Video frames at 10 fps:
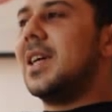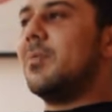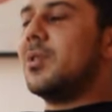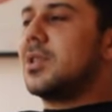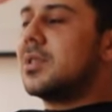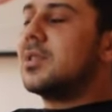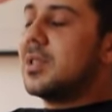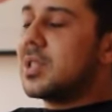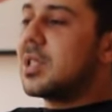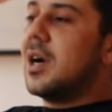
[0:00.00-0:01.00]
And we
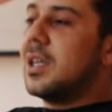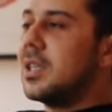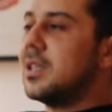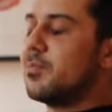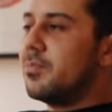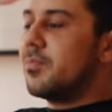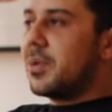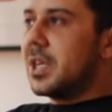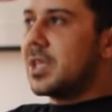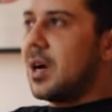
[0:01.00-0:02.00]
started these
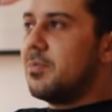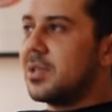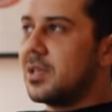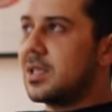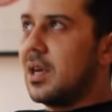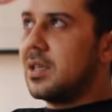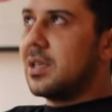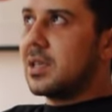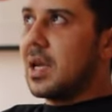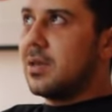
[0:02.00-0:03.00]
big dubs on the side of
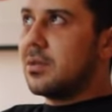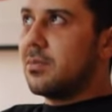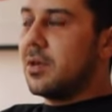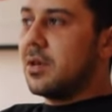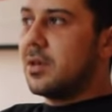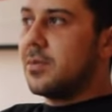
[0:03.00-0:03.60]
this council block.